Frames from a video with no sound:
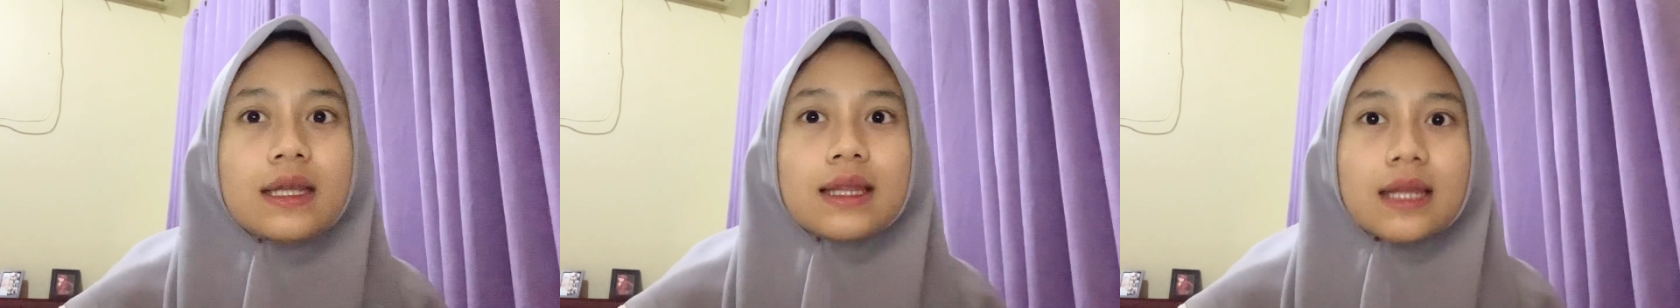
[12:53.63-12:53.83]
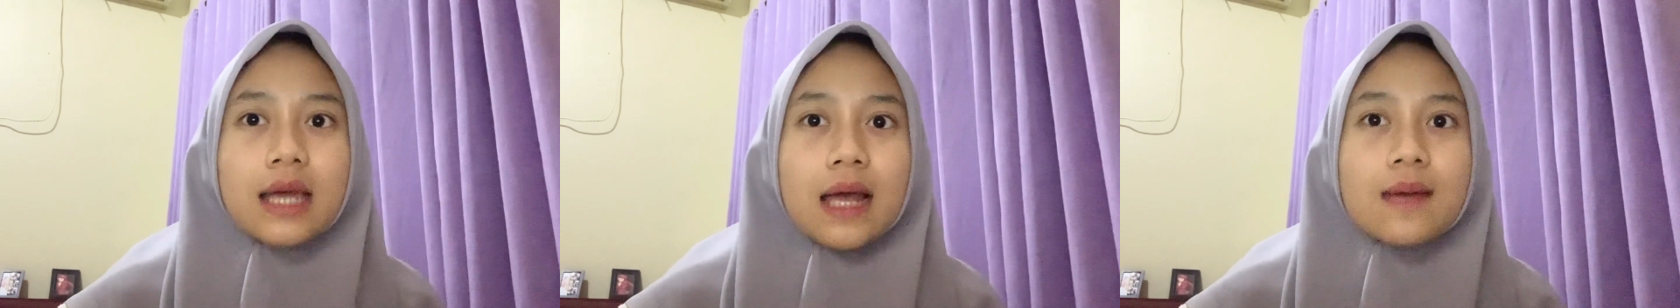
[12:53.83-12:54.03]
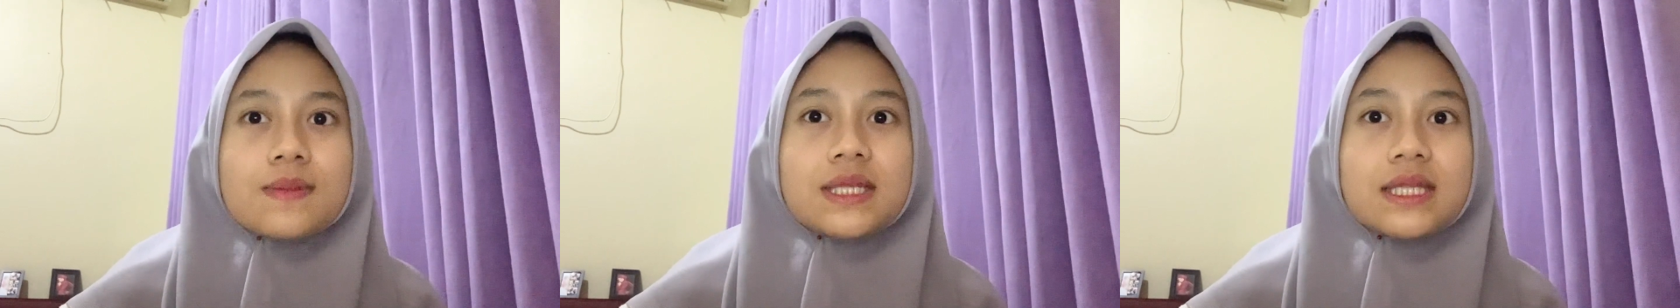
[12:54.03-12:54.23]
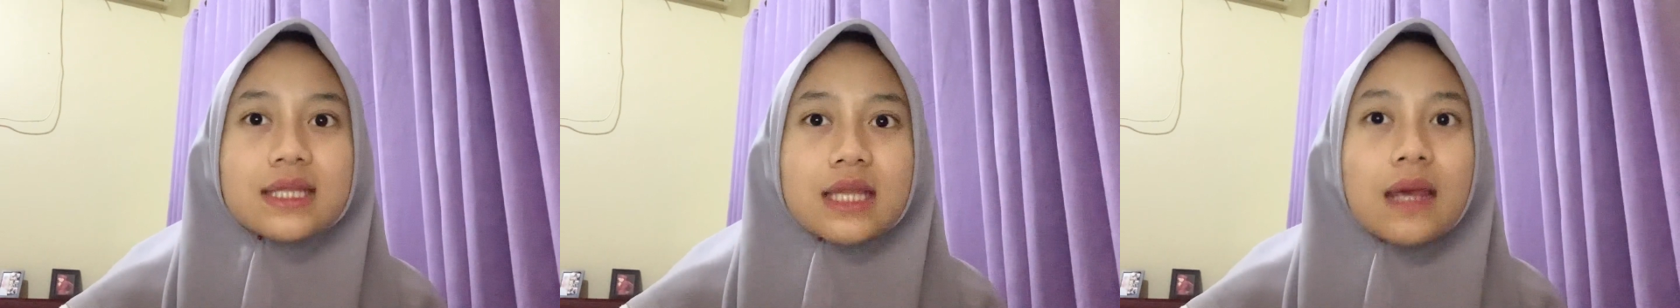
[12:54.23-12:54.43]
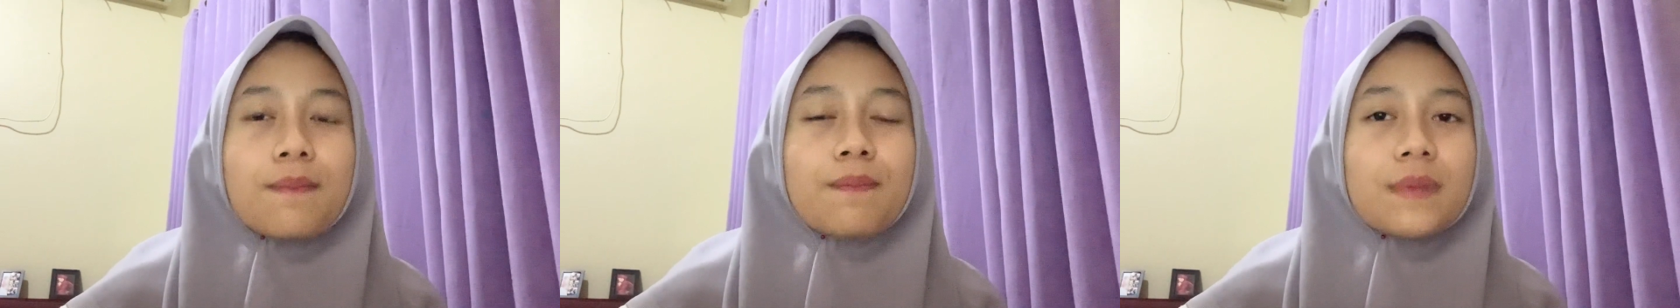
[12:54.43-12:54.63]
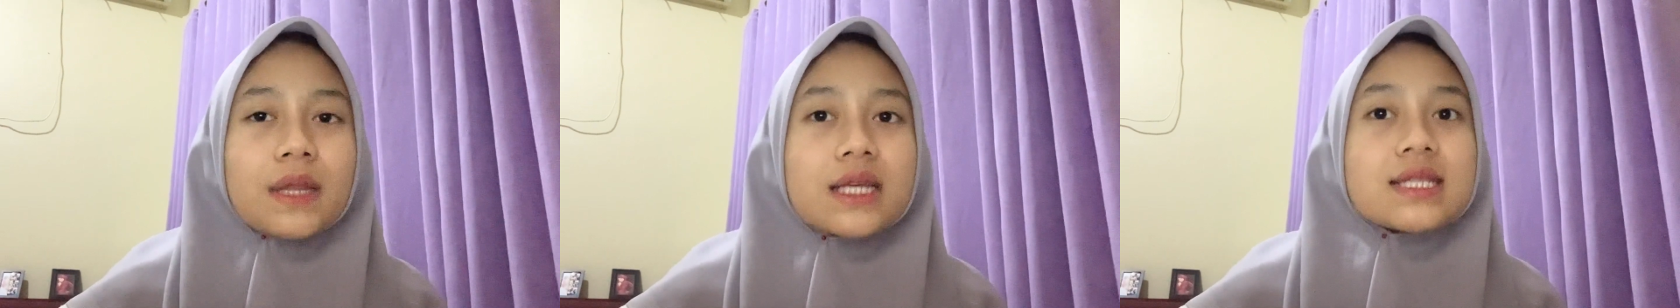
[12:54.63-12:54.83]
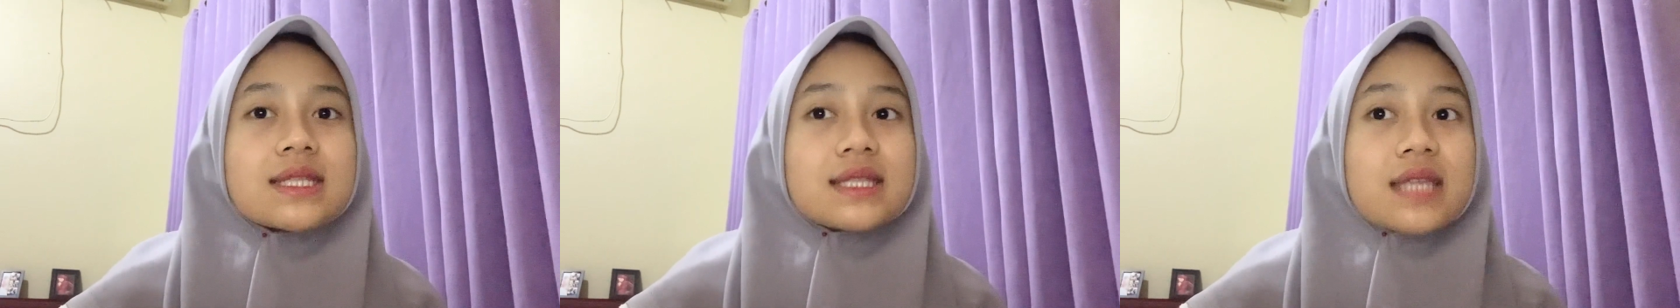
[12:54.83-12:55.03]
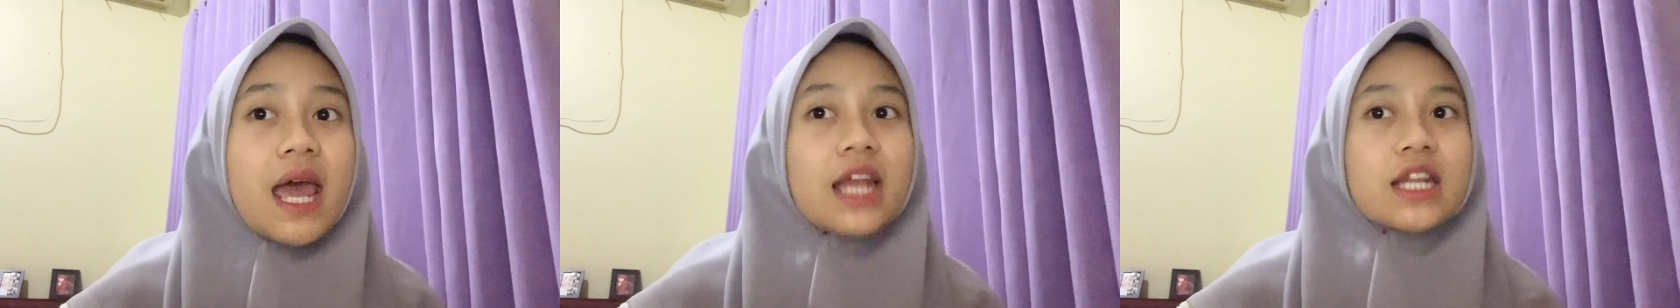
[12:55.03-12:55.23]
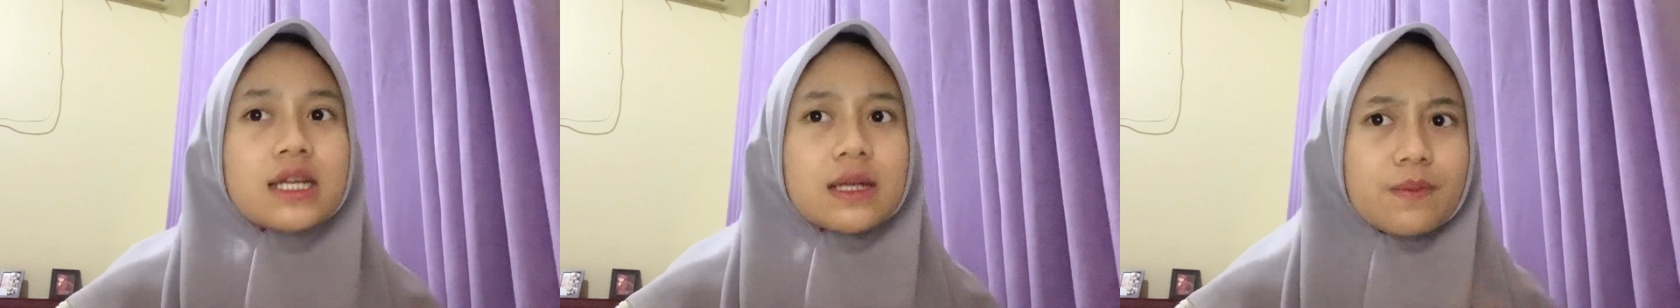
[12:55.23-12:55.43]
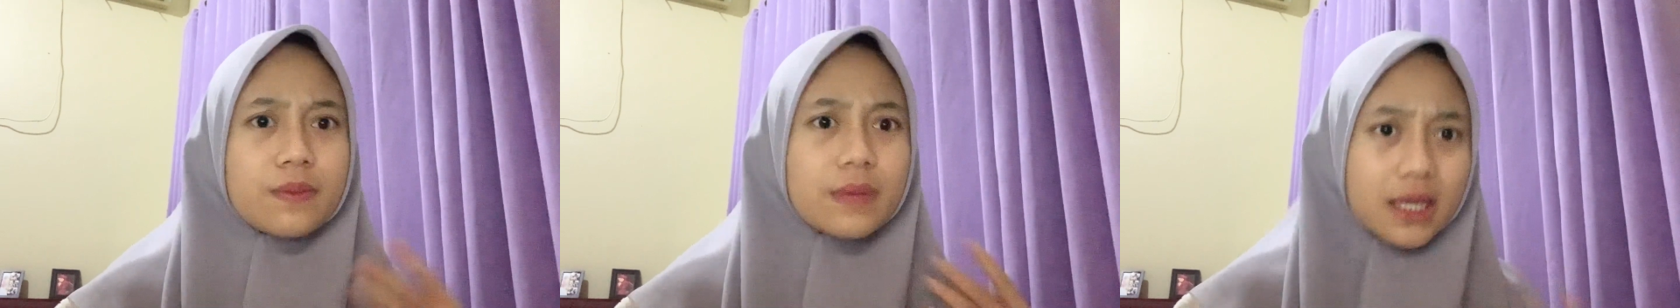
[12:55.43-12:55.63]
times T plus 10,
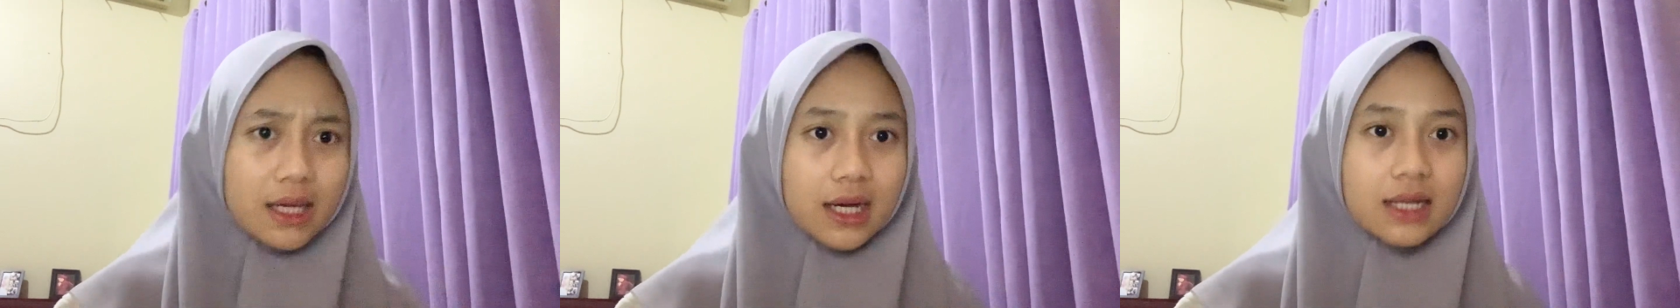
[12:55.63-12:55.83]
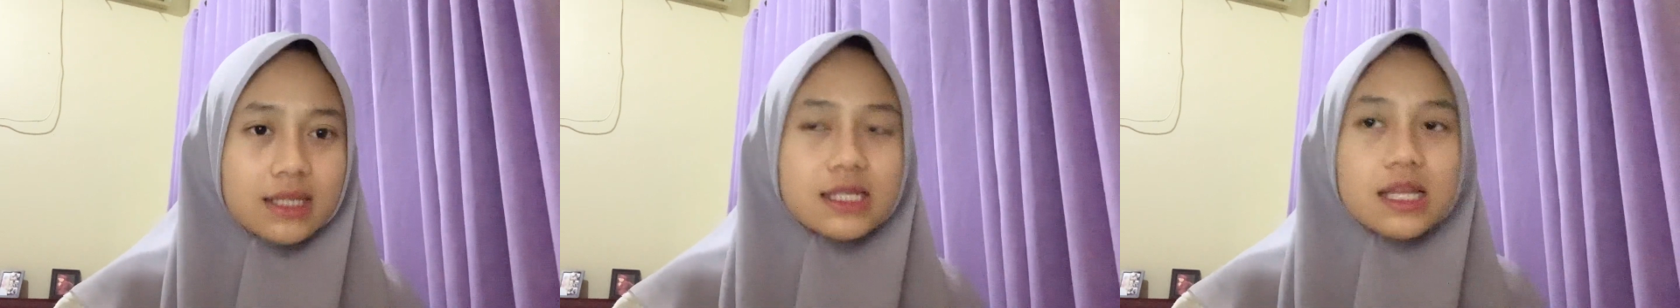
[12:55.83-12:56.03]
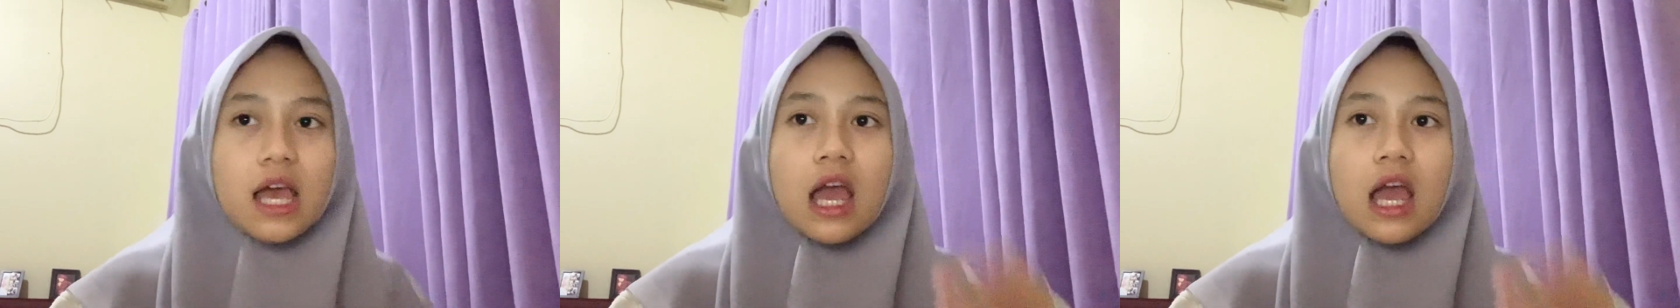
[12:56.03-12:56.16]
because